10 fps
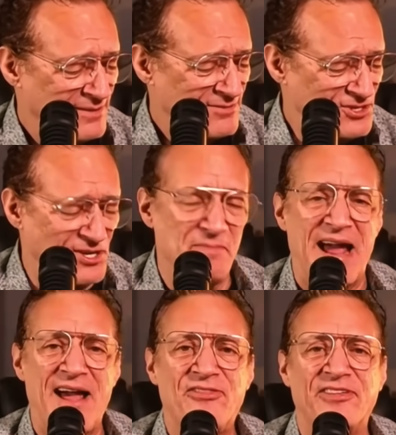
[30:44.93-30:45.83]

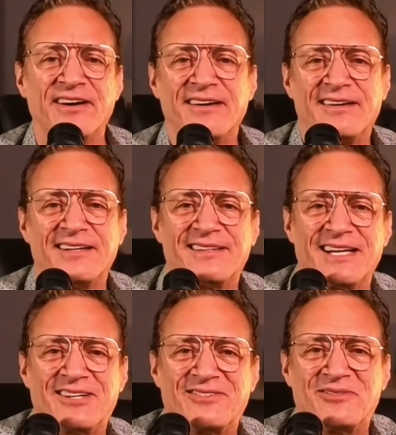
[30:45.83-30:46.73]
Samantha, I
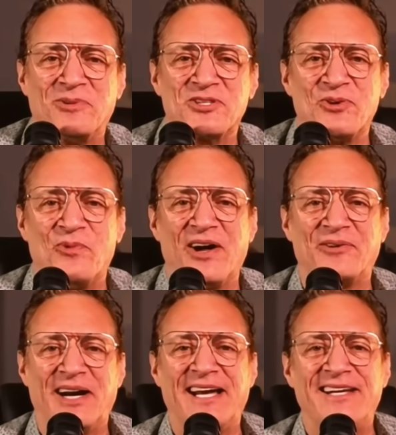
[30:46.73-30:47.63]
think was the one,
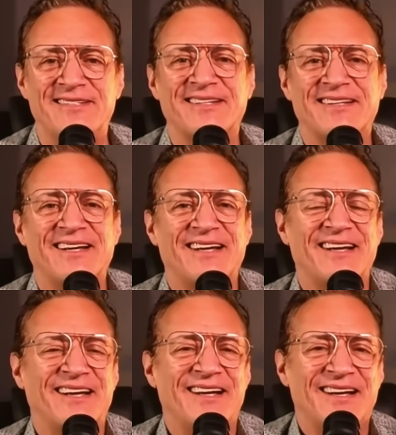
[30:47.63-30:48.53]
right?
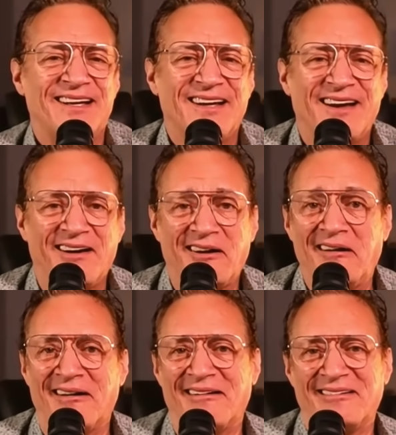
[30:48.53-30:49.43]

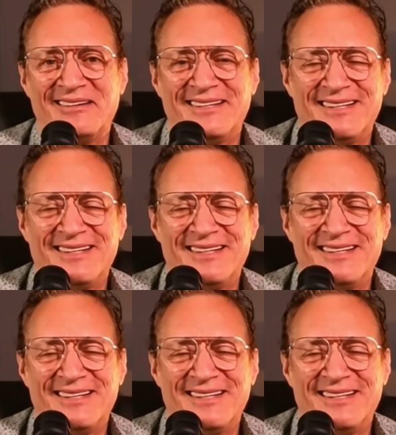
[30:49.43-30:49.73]
Oh.